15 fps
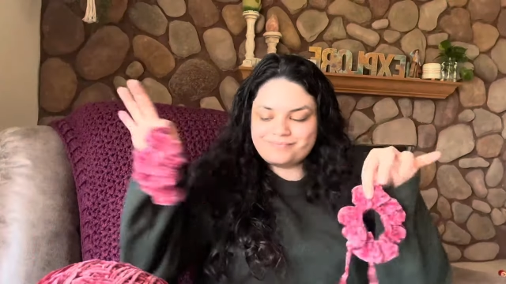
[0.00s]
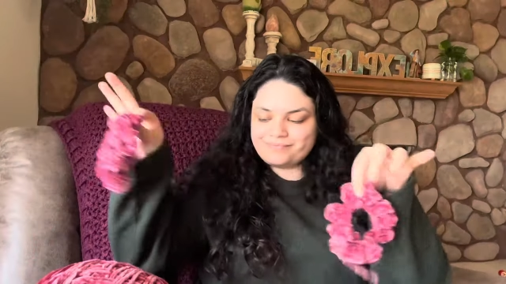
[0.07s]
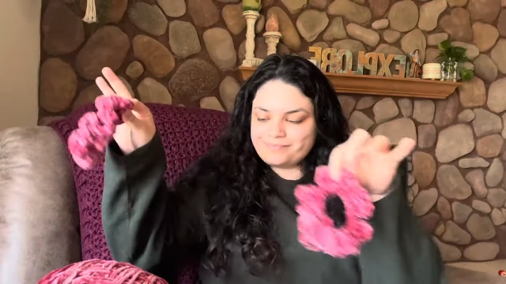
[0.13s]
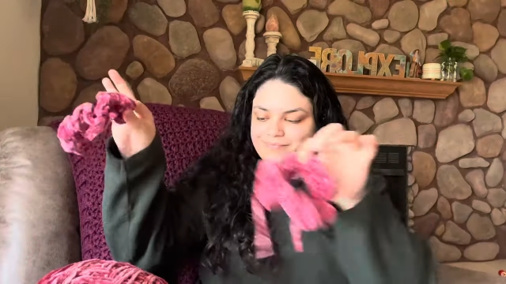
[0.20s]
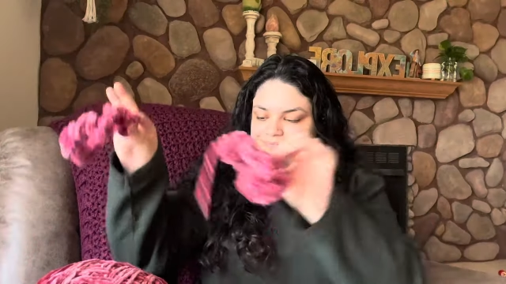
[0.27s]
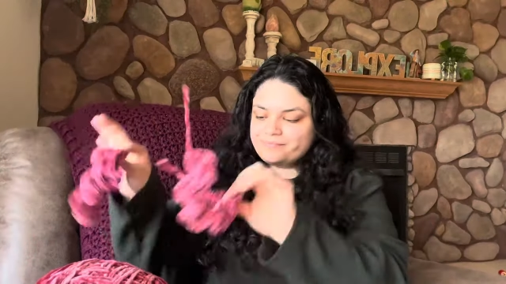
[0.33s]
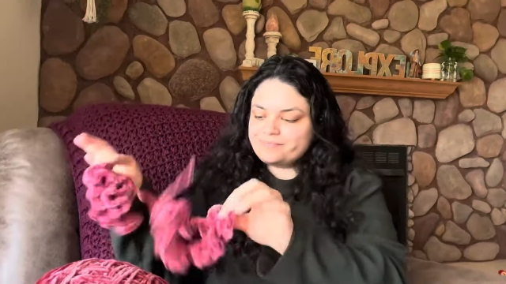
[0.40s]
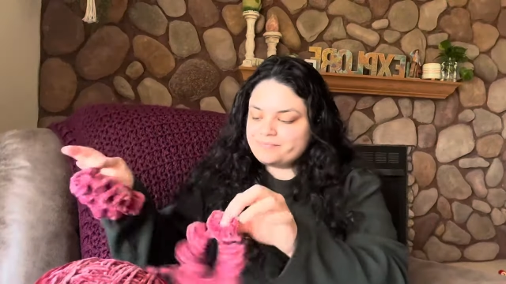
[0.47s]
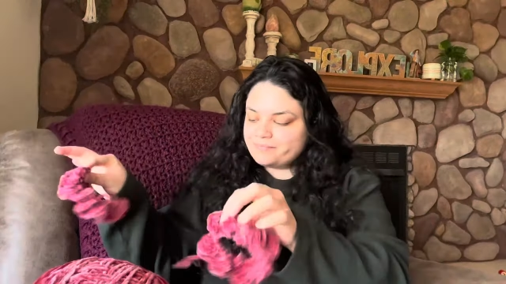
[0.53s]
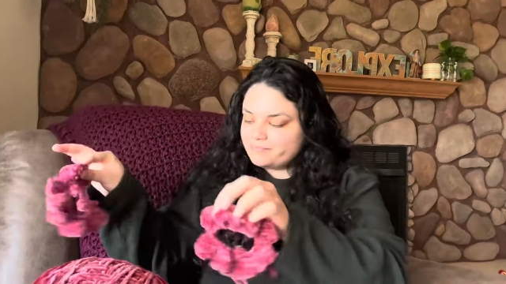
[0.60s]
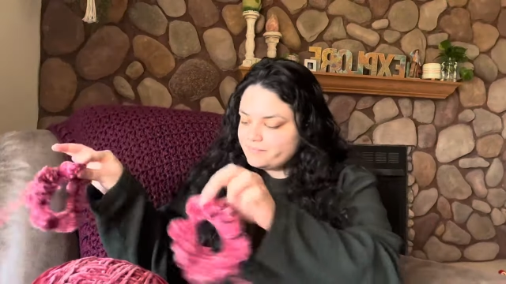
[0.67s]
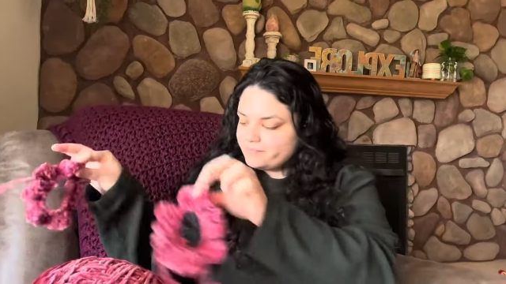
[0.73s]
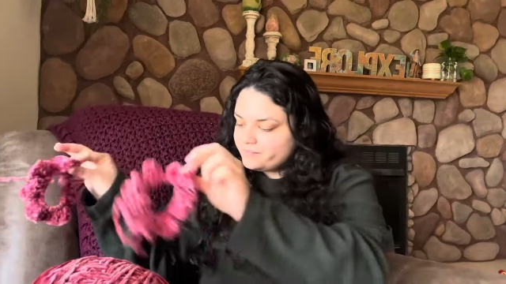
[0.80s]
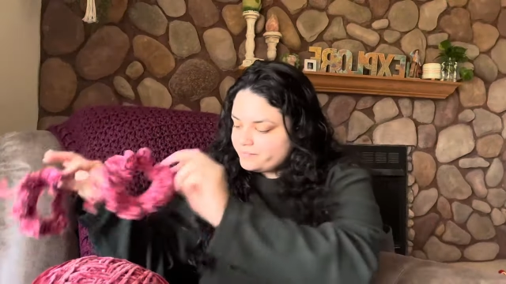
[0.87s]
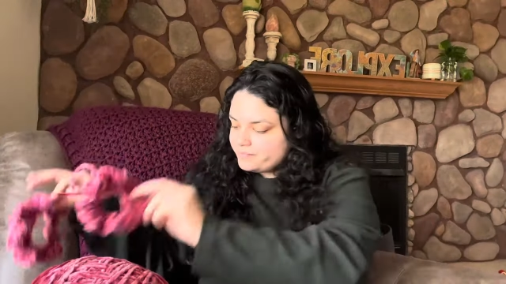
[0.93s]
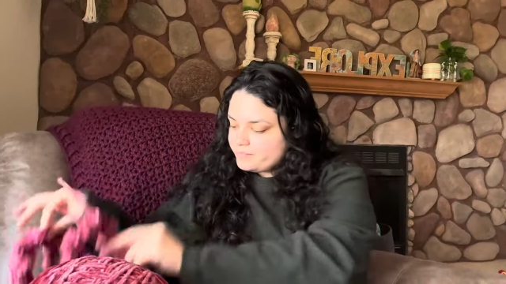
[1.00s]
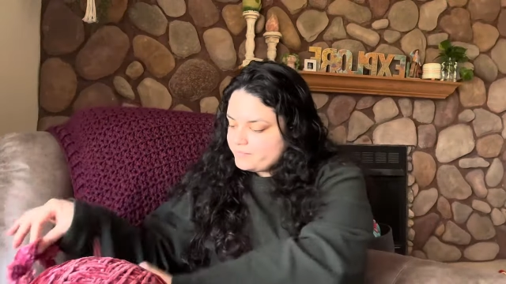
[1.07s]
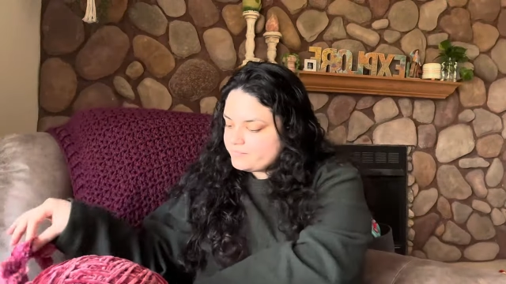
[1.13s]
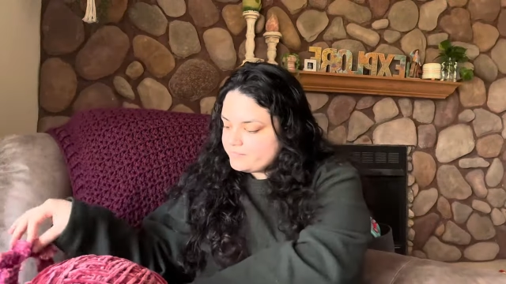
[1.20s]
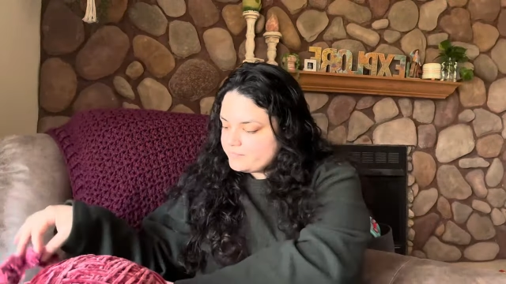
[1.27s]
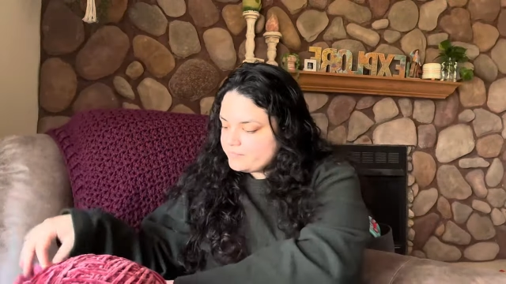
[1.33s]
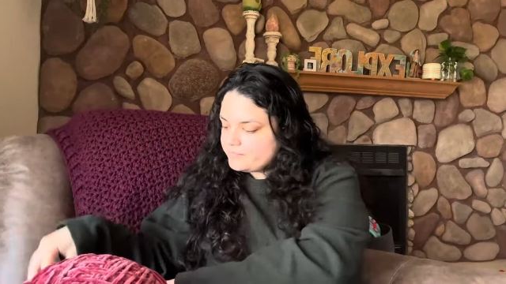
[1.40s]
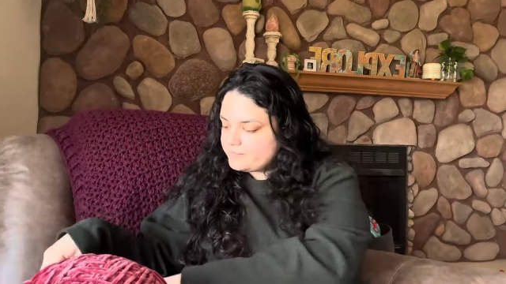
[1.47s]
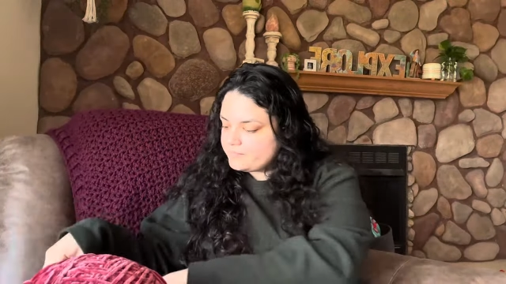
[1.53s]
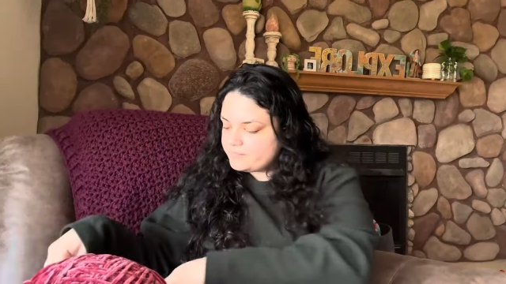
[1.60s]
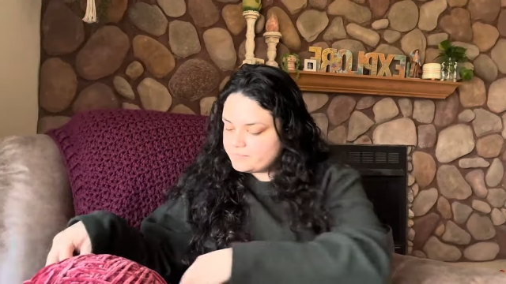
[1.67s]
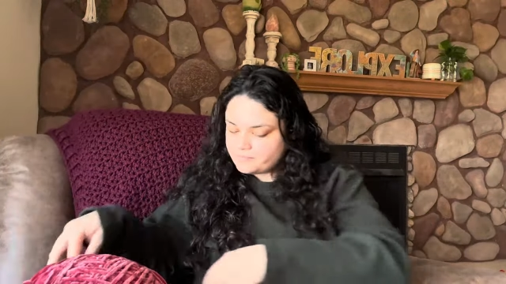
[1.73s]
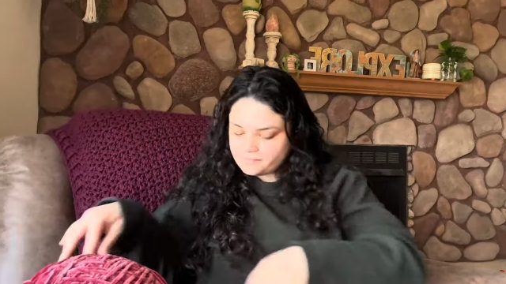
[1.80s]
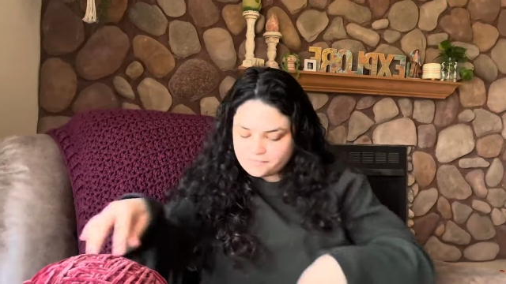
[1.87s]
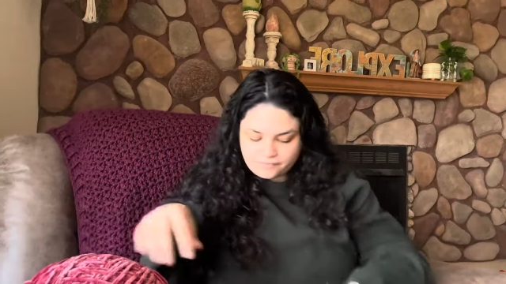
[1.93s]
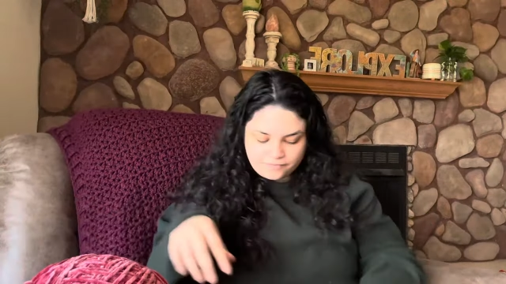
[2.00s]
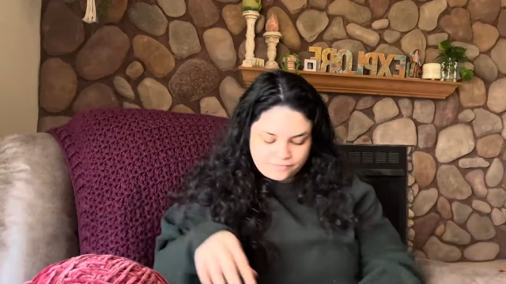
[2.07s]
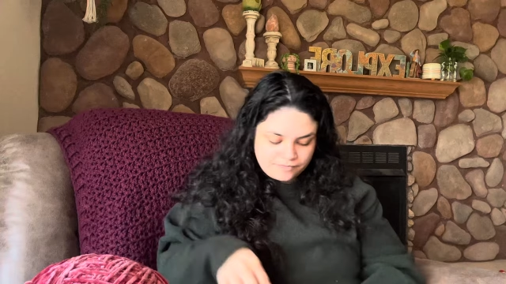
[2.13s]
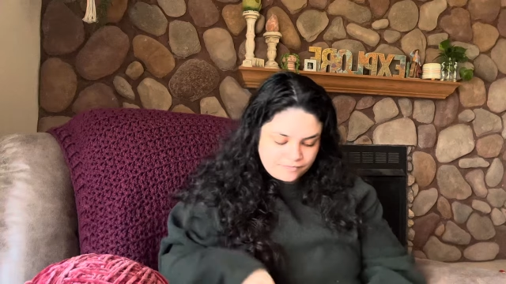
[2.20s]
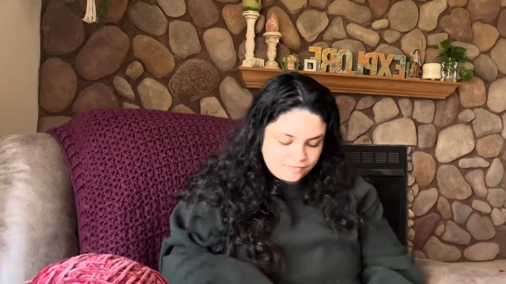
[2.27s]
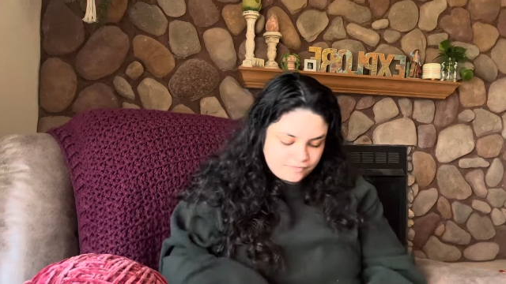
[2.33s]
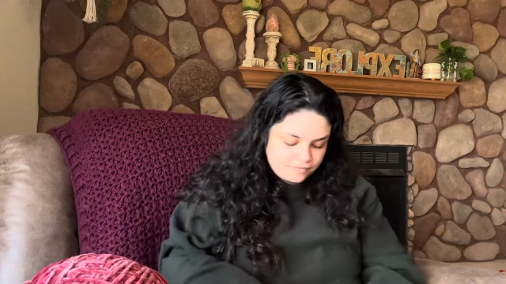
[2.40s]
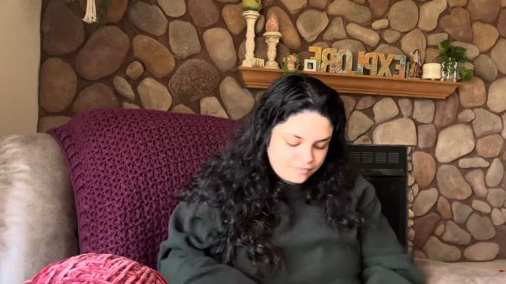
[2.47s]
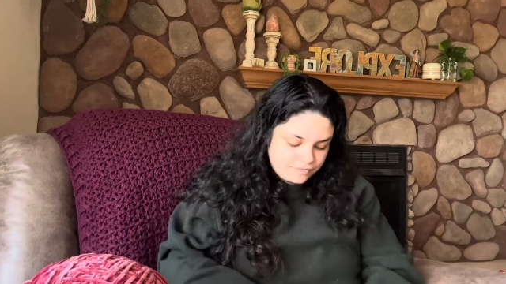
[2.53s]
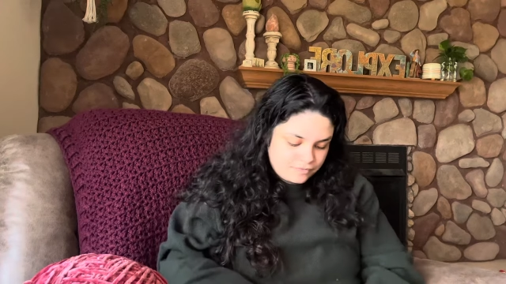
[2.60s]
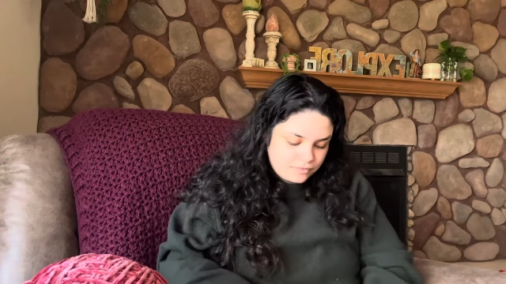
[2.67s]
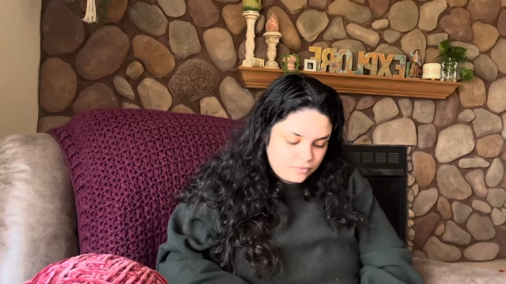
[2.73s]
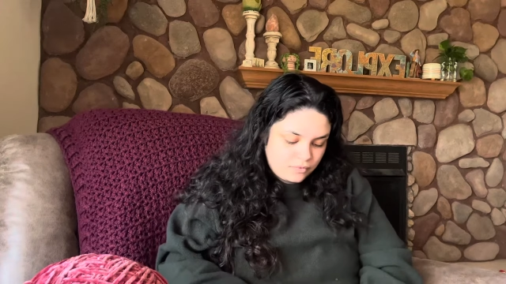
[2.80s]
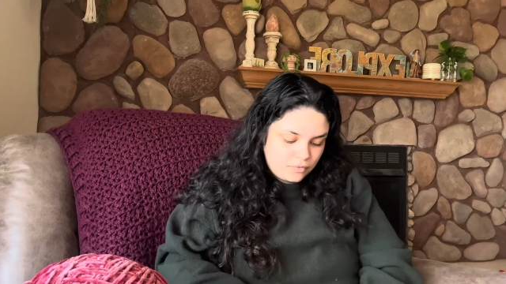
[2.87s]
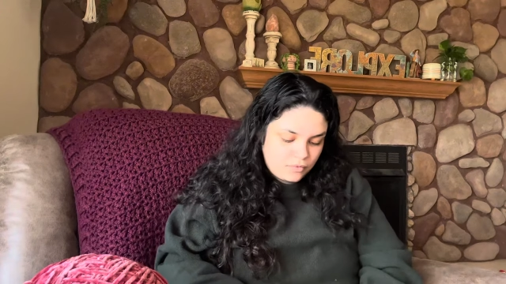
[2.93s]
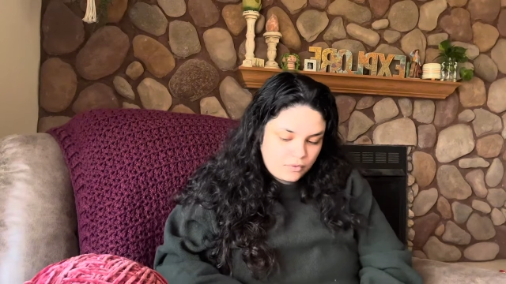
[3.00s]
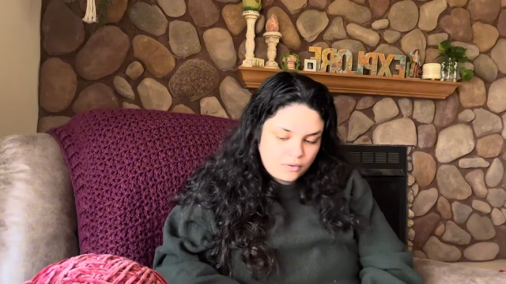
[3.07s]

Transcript: Nothing is said.